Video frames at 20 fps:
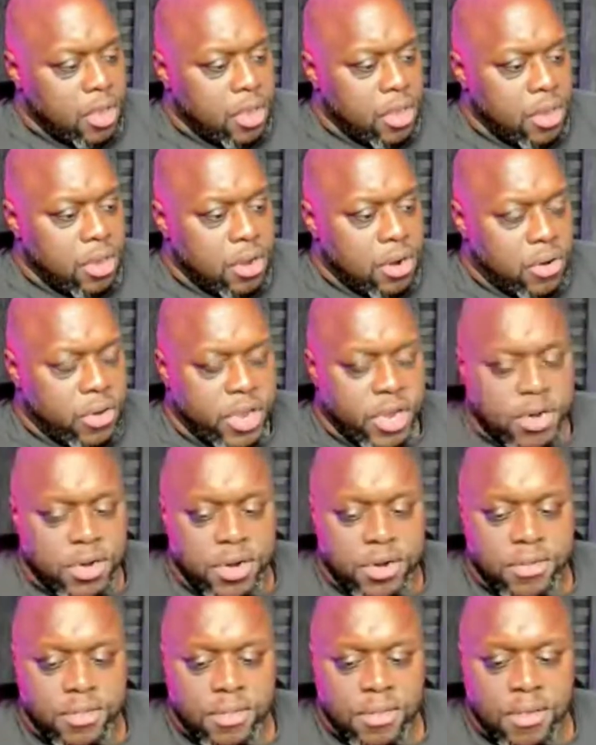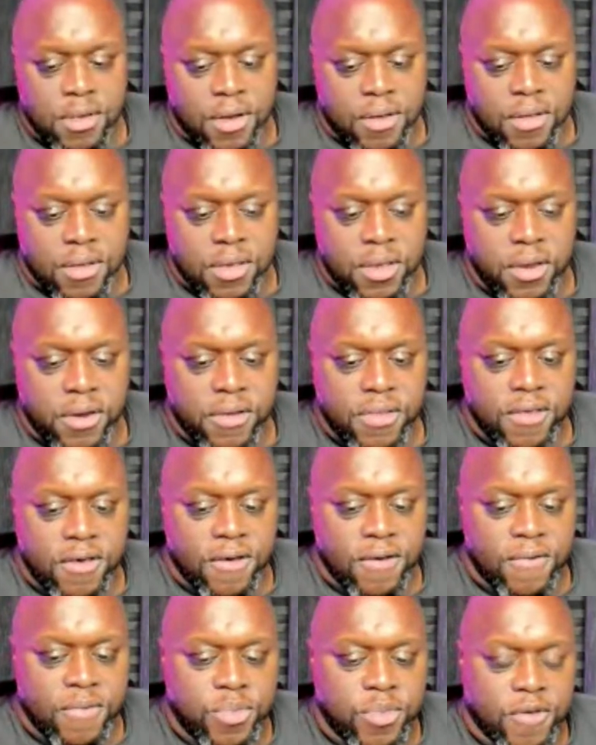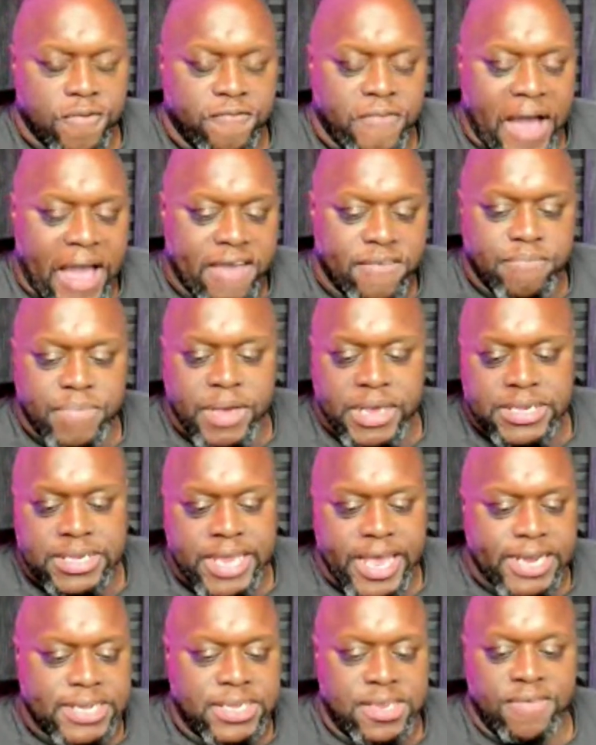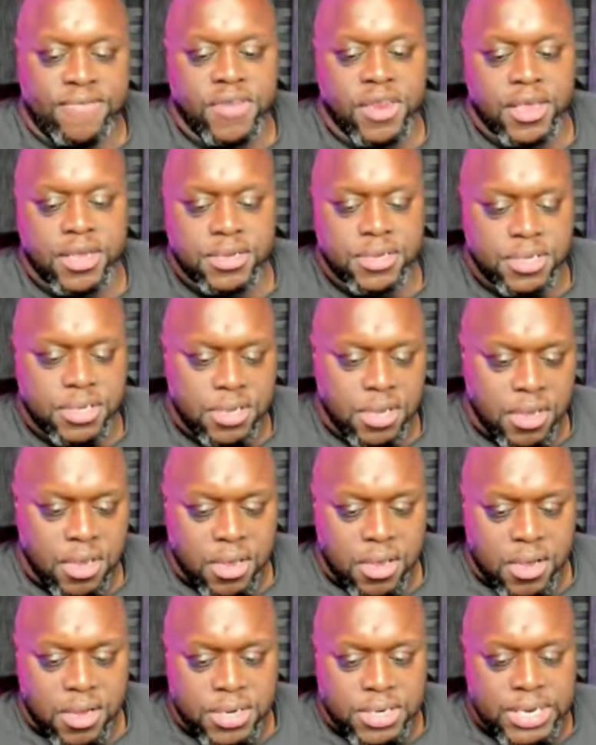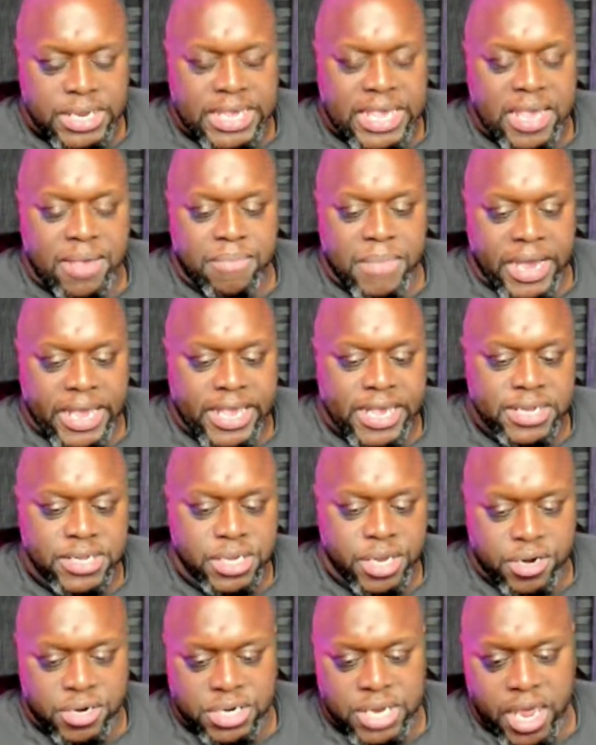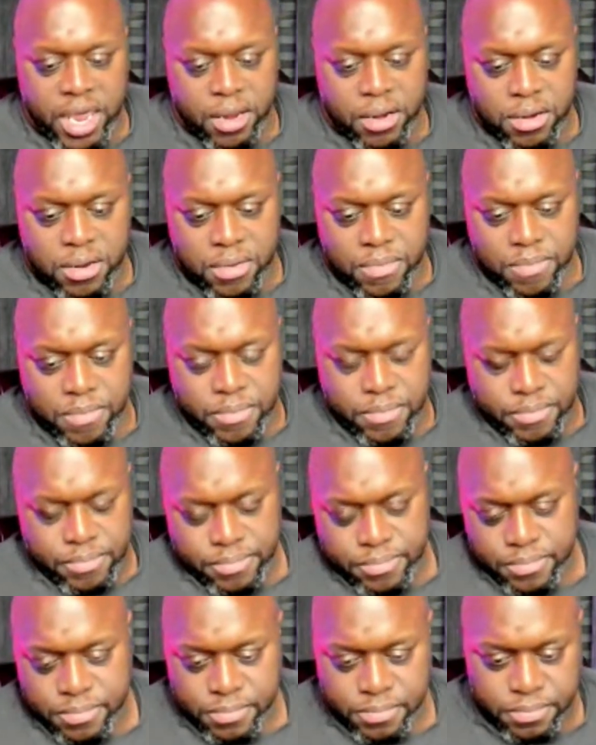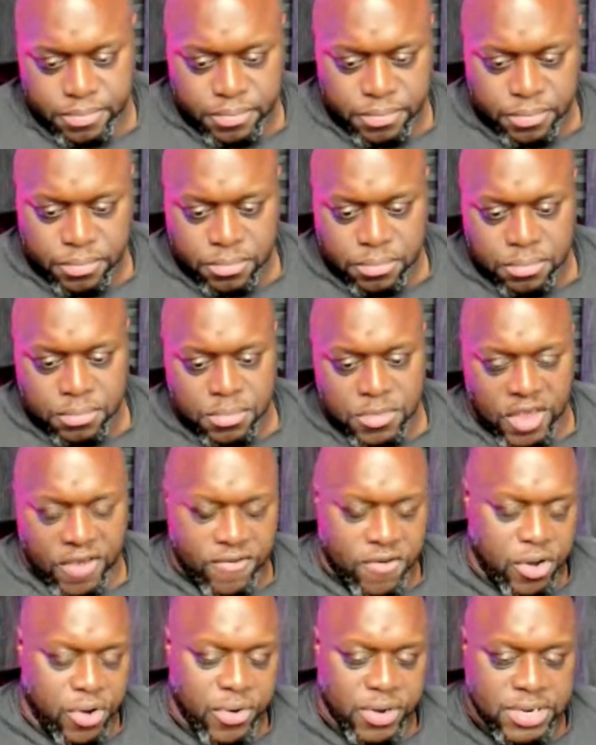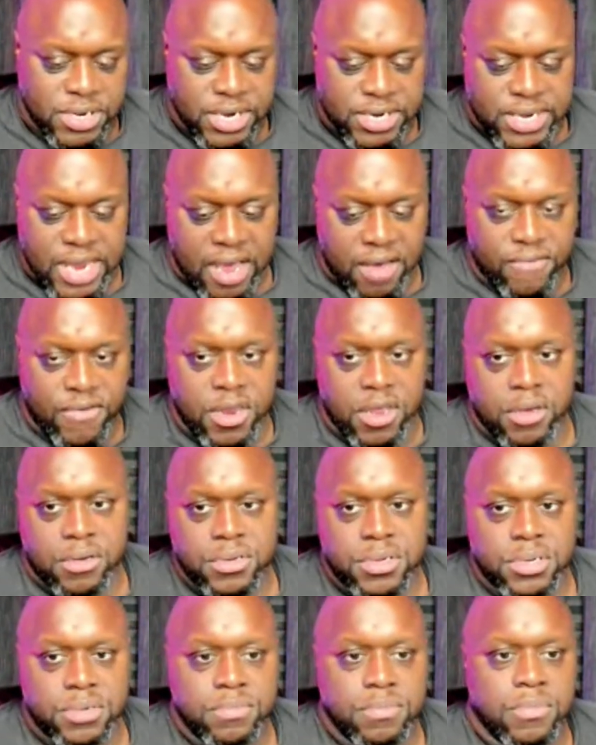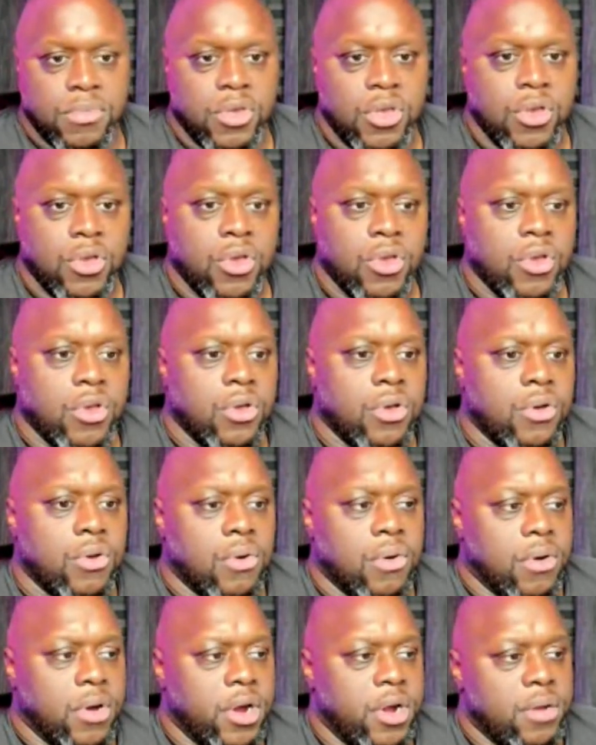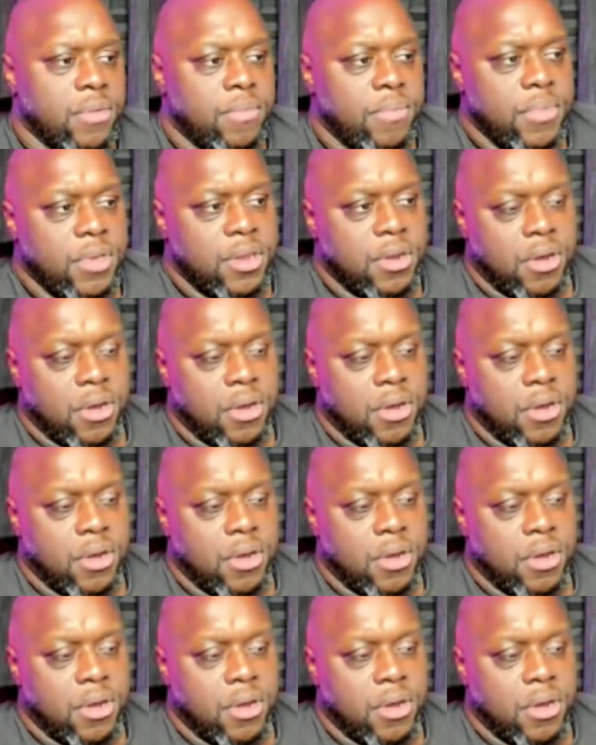are the 5 best activities to keep my kids entertained. If you're doing TikTok videos, or,